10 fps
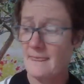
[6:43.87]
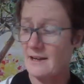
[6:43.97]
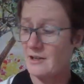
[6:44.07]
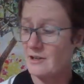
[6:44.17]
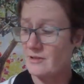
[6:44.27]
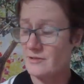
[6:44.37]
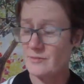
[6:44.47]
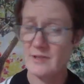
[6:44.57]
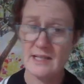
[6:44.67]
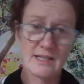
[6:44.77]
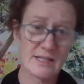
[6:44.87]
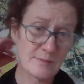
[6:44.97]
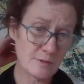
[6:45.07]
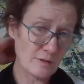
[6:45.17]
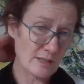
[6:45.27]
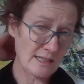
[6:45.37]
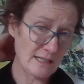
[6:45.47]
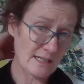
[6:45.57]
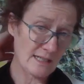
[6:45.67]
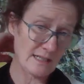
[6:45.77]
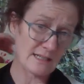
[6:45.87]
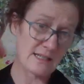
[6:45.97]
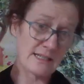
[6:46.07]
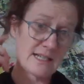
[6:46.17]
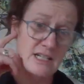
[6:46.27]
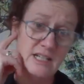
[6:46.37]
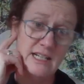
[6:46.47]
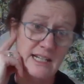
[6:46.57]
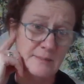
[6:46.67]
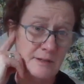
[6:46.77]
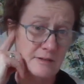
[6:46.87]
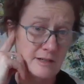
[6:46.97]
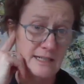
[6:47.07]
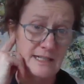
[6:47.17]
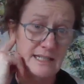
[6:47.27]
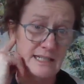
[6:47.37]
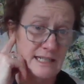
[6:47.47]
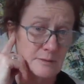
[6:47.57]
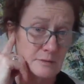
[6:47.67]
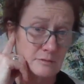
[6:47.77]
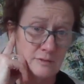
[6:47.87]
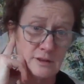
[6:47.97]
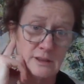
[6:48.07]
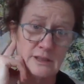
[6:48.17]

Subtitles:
I know I was reading this morning that there's actually an MRI enabled